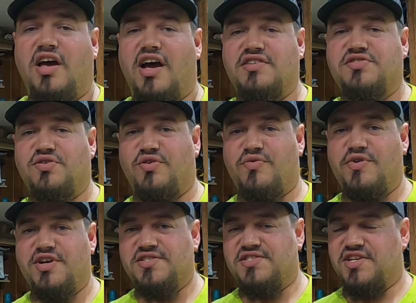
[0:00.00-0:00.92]
As
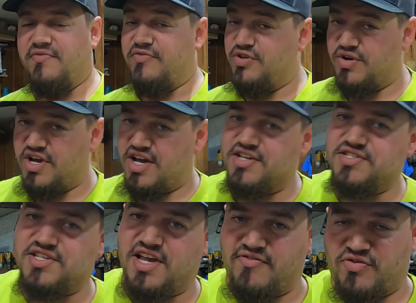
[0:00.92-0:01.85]
always, if you
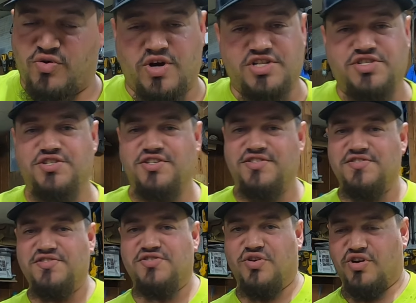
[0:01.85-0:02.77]
guys have
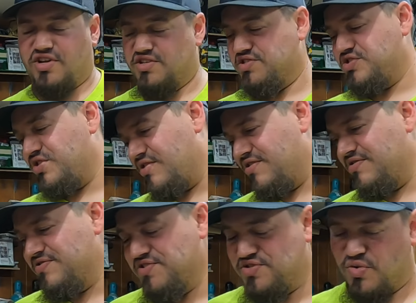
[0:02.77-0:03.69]
questions or
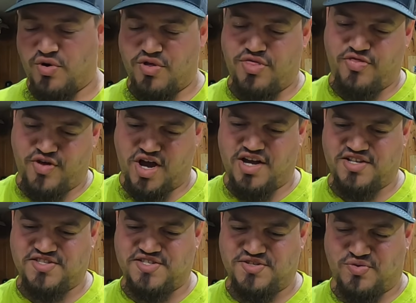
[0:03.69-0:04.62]
concerns or
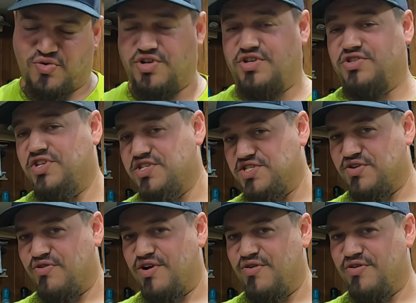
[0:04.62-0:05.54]
thoughts, or you
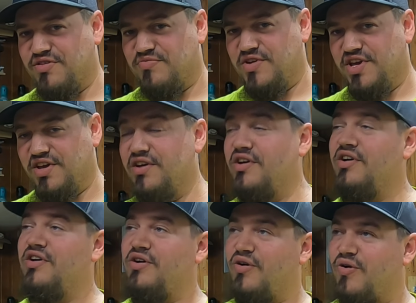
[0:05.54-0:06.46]
disagree with me,
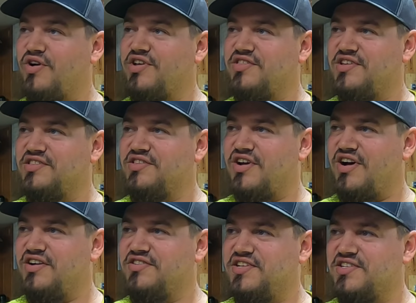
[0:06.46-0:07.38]
or you think the
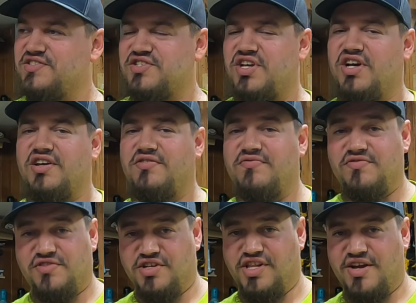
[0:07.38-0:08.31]
content's good,
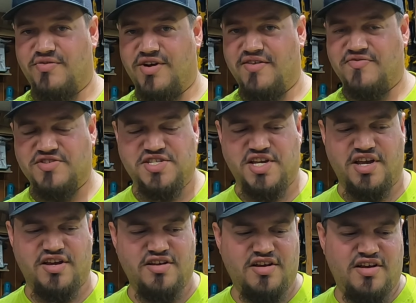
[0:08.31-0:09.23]
you like what I have to
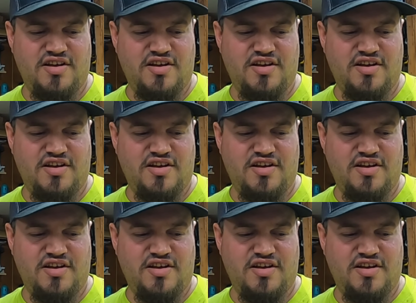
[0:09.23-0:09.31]
say,